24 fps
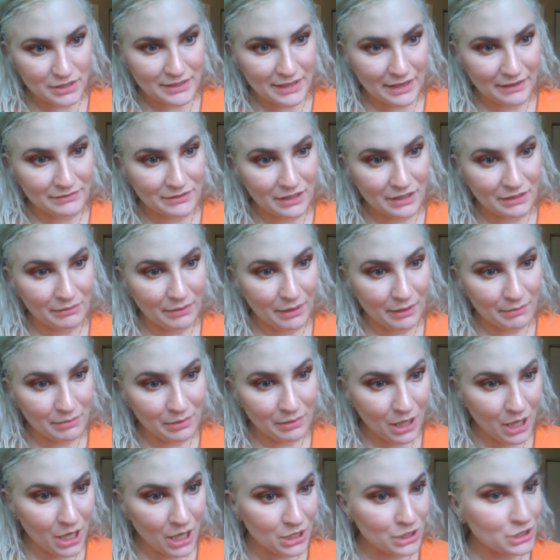I've done my
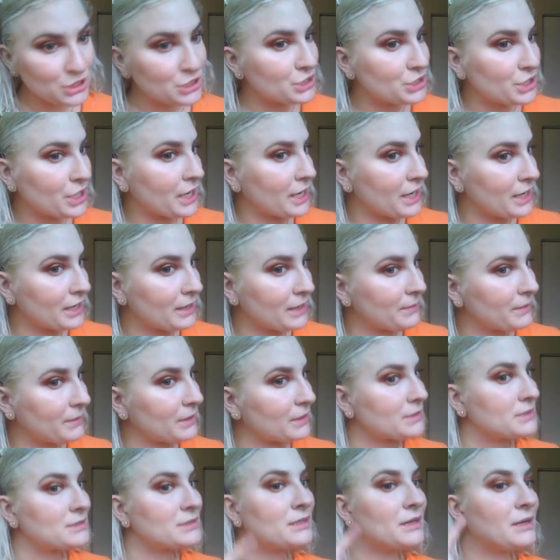blush and I put
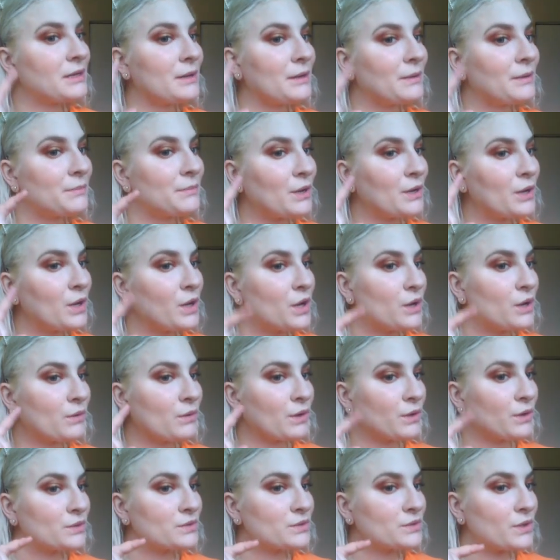some
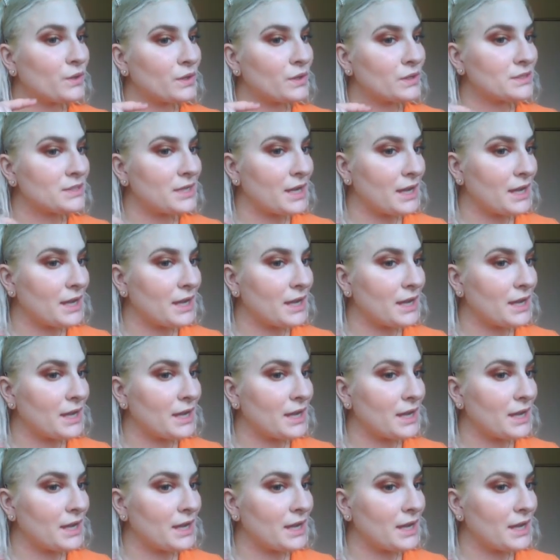Rose Quarts